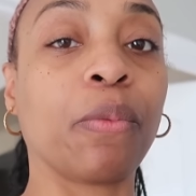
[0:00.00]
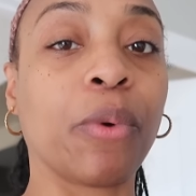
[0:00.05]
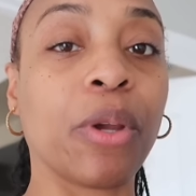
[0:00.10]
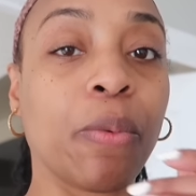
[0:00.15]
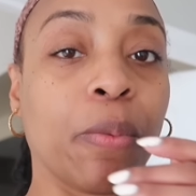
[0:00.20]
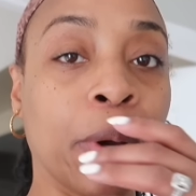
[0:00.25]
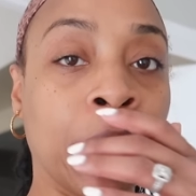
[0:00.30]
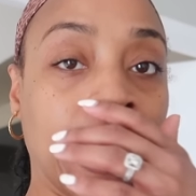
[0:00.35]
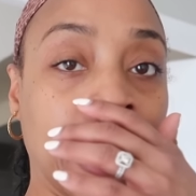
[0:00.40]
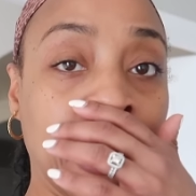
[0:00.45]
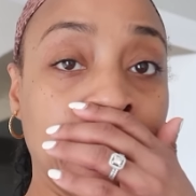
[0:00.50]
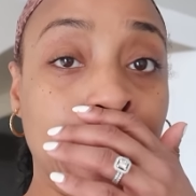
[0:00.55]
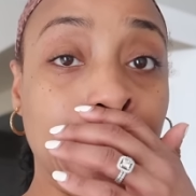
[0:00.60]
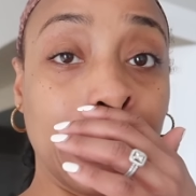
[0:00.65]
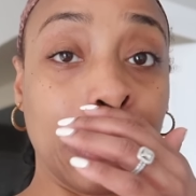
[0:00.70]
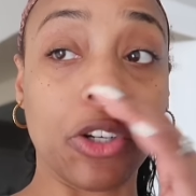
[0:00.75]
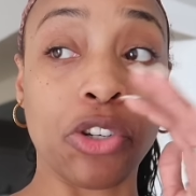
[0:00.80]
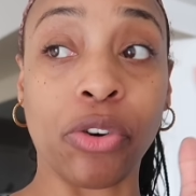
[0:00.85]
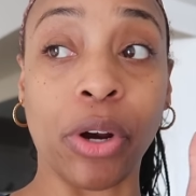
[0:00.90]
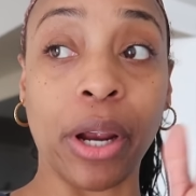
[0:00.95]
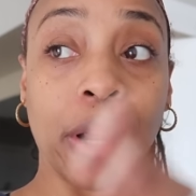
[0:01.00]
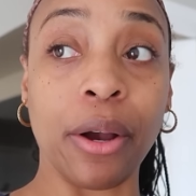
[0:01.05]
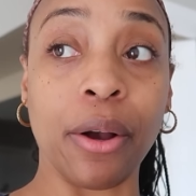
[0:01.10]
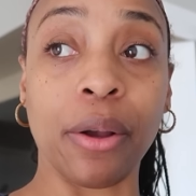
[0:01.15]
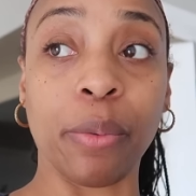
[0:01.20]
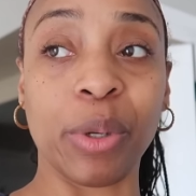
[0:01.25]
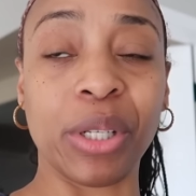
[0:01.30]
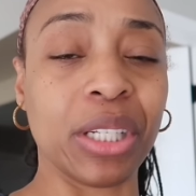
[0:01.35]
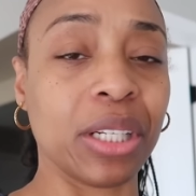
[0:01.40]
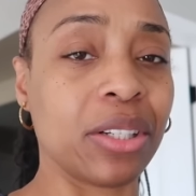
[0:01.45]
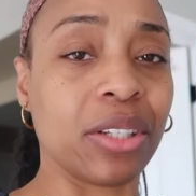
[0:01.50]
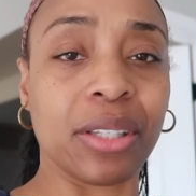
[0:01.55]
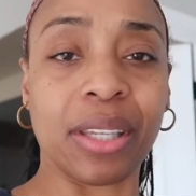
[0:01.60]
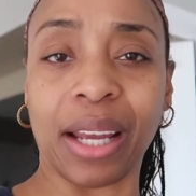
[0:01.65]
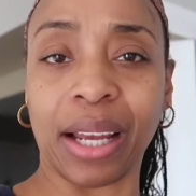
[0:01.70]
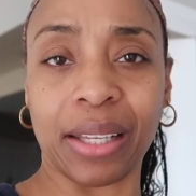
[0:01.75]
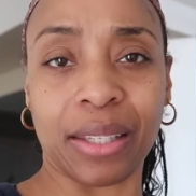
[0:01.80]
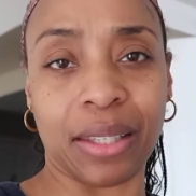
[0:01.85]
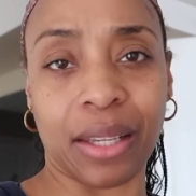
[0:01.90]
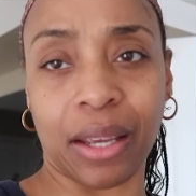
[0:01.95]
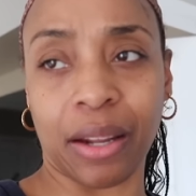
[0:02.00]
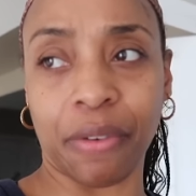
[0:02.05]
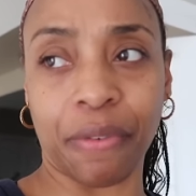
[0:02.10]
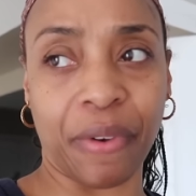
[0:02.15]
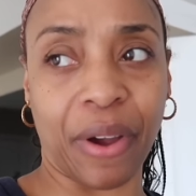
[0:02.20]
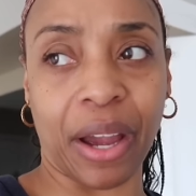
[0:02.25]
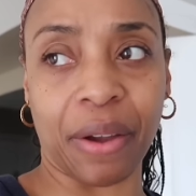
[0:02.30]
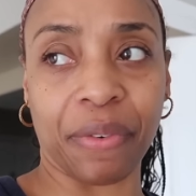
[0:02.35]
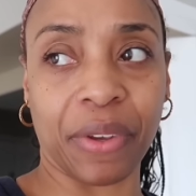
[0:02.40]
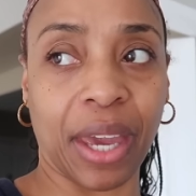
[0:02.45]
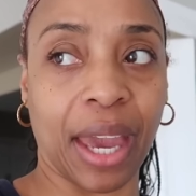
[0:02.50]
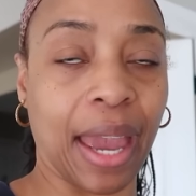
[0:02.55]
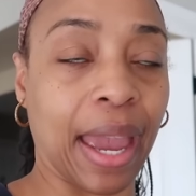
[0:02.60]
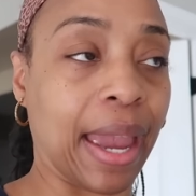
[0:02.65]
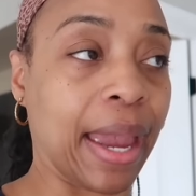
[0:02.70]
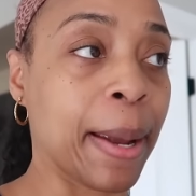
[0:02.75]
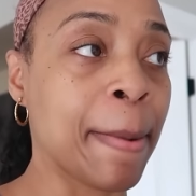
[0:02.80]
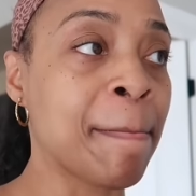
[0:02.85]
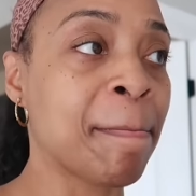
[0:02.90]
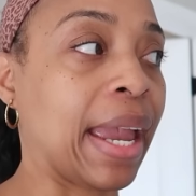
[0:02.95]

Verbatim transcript: We went into the trail and we did, just like I said, a five K.